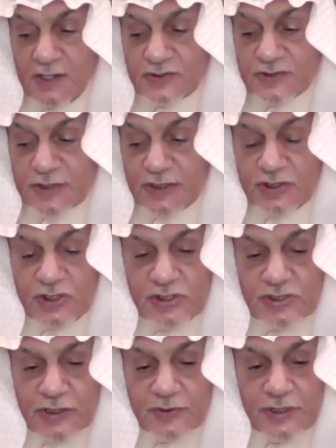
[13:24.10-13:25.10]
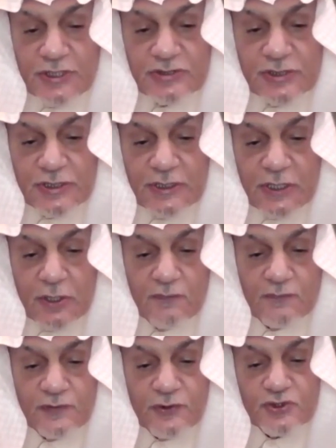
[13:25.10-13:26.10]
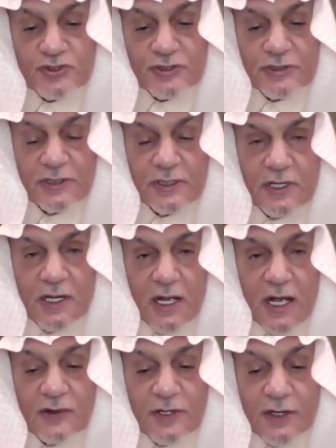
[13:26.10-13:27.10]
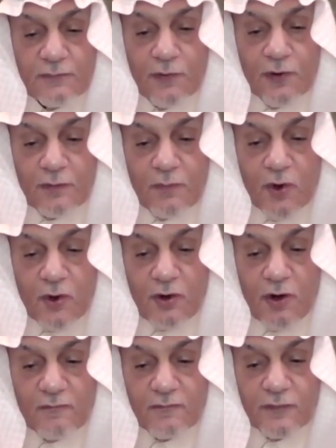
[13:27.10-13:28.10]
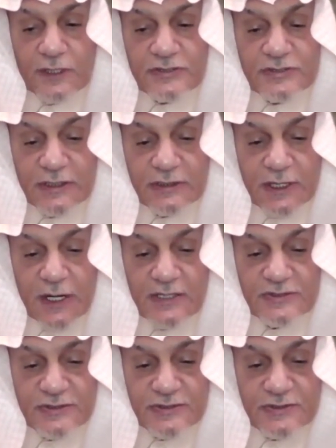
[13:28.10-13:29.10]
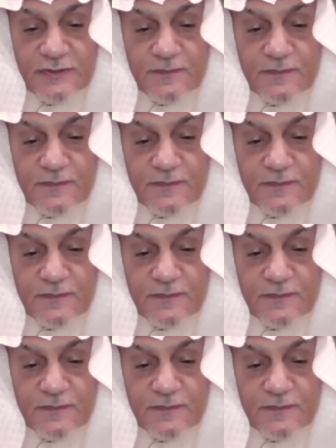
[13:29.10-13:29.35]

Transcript: strategic regional confusion and therefore more conflicts and crises.